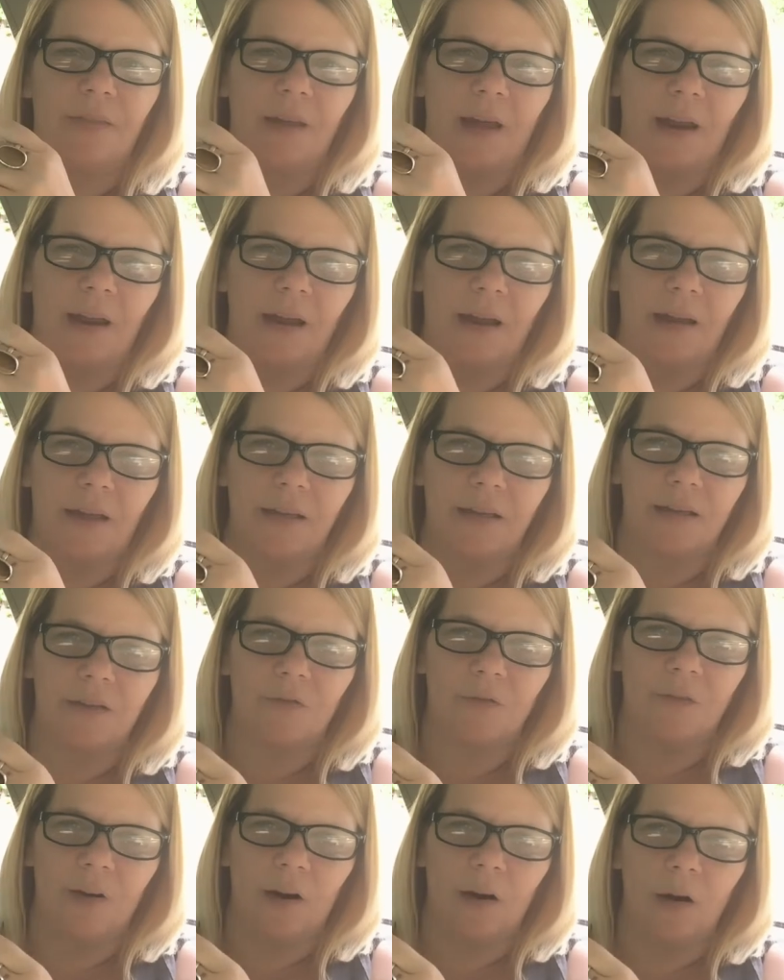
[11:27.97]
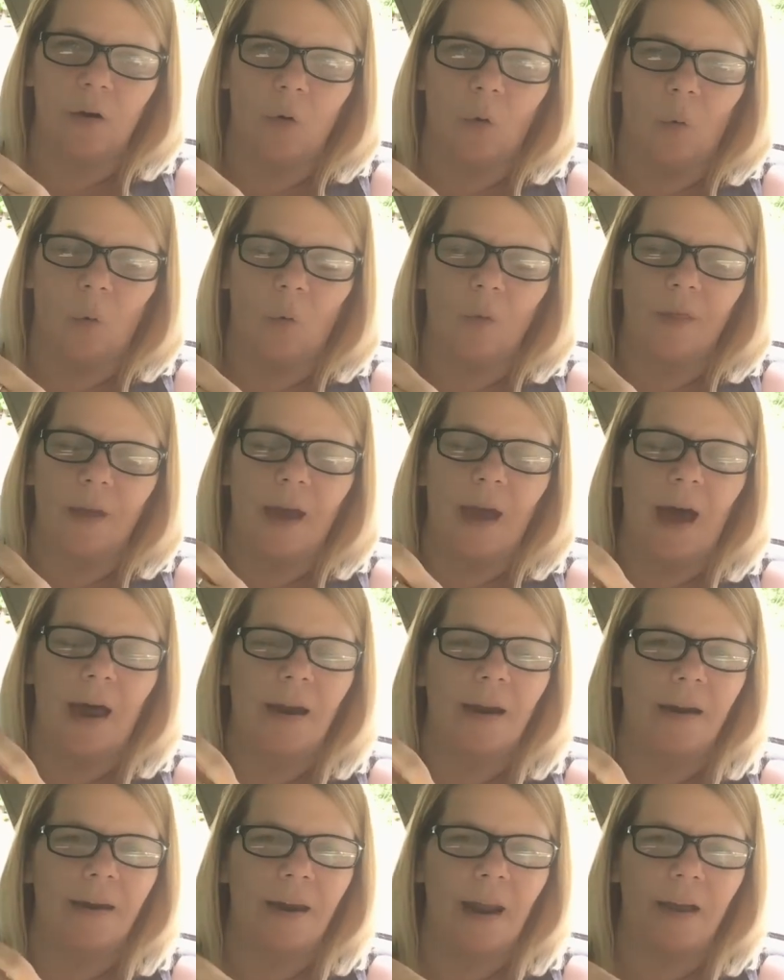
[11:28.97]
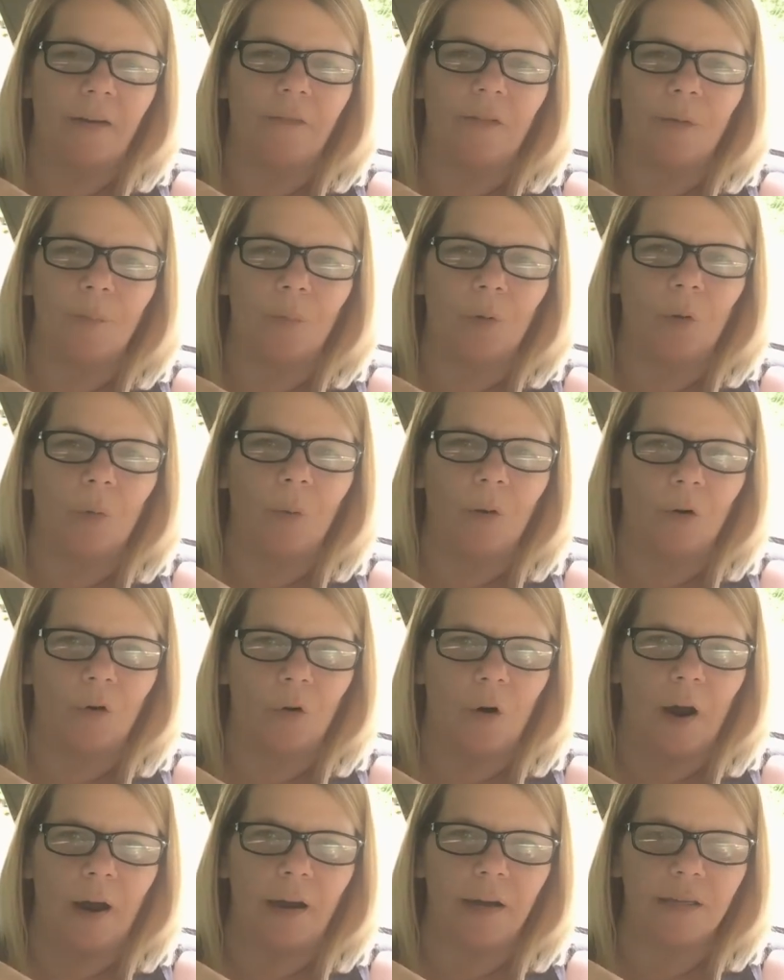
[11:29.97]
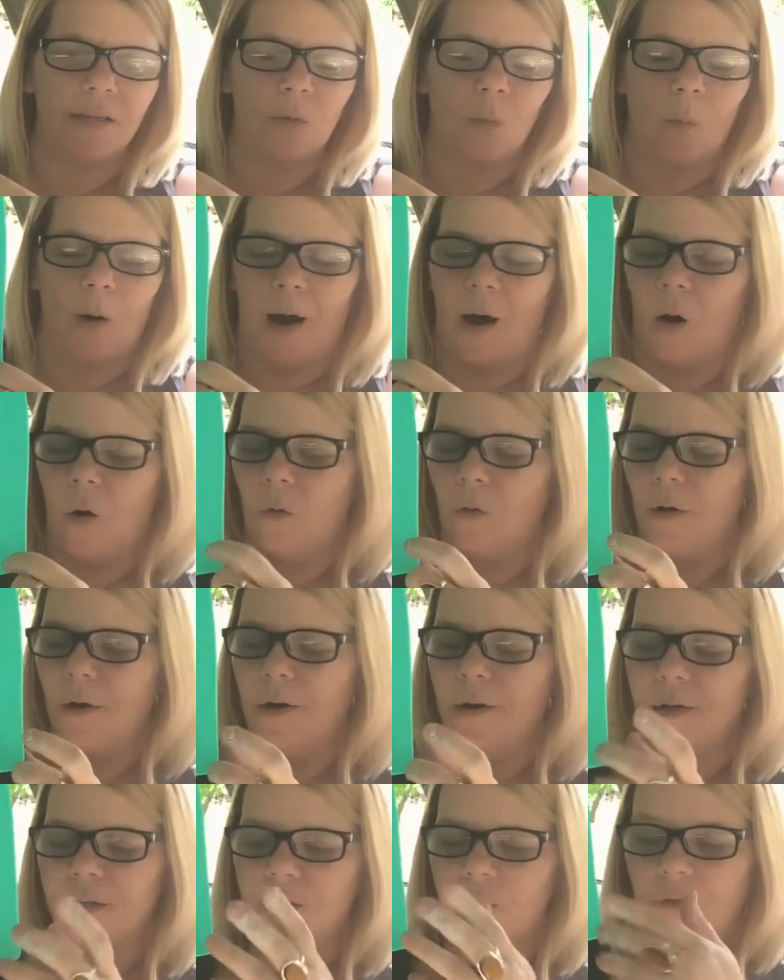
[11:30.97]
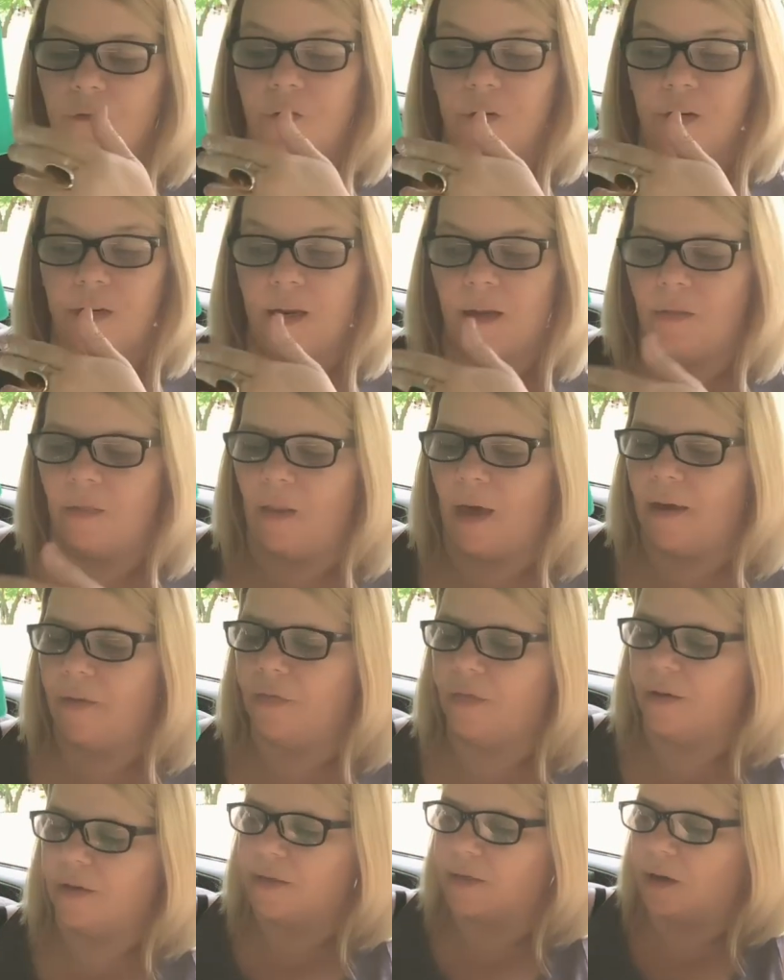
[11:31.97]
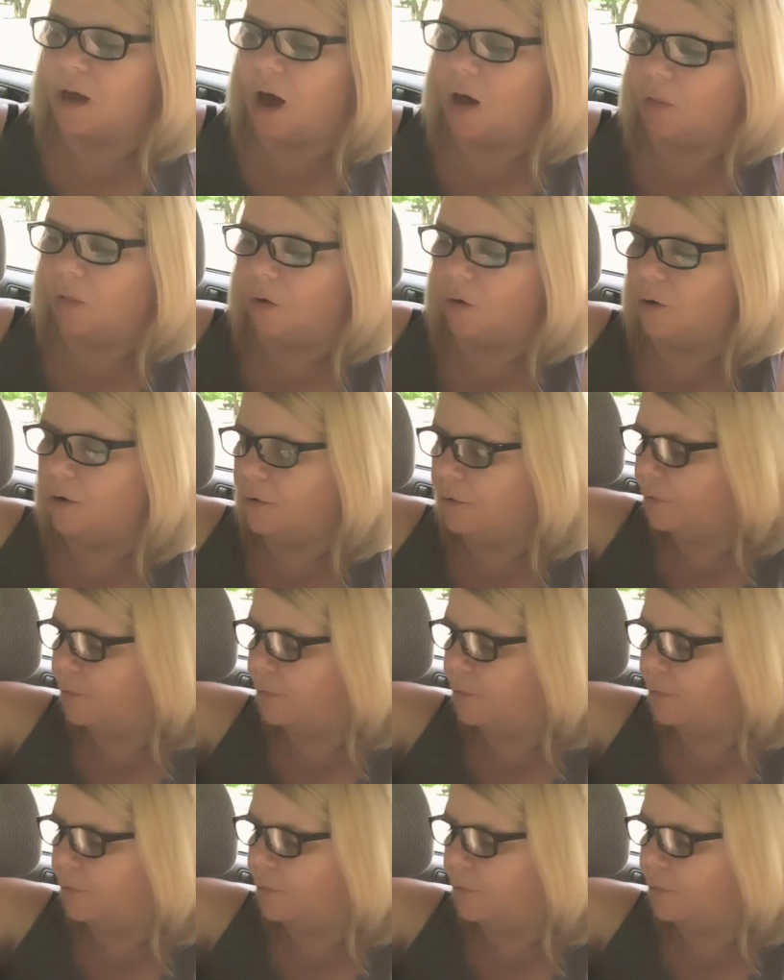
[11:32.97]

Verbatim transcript: that it is very cool. They had it navy blue and gray as well, so if you didn't like this color.